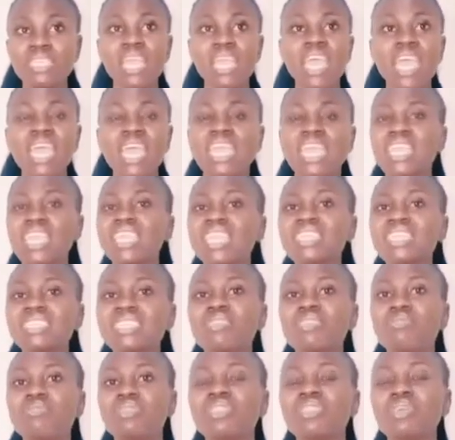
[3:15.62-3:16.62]
in case
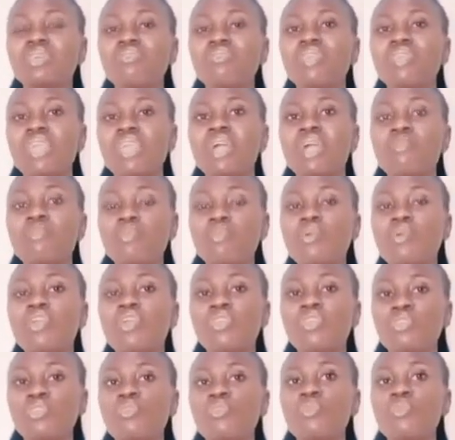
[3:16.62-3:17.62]
there is something I'm
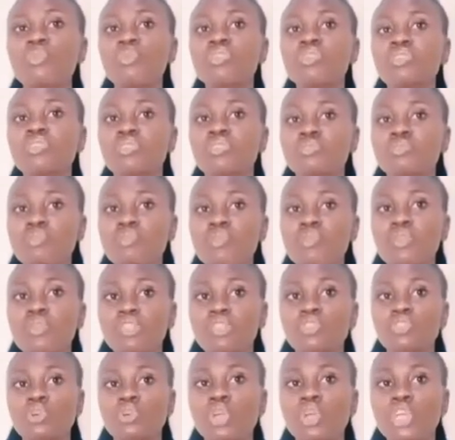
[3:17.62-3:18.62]
going through which is
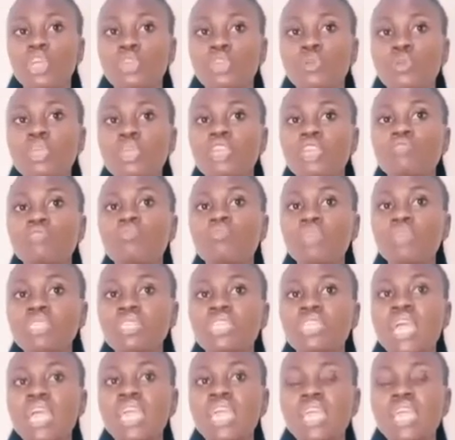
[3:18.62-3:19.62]
spiritual, you get, which
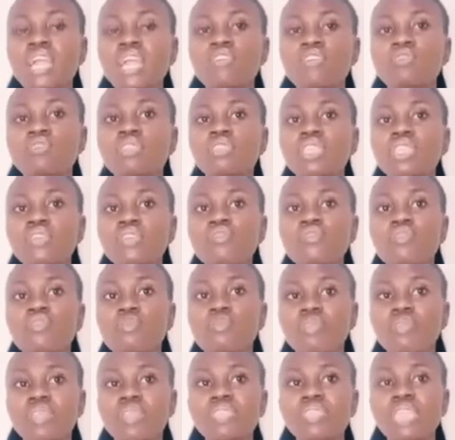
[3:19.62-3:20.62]
I cannot get
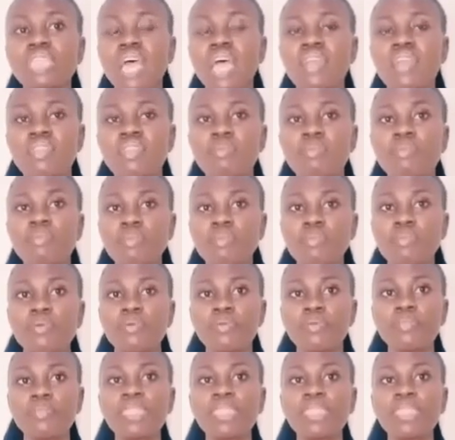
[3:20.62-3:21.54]
from these other people.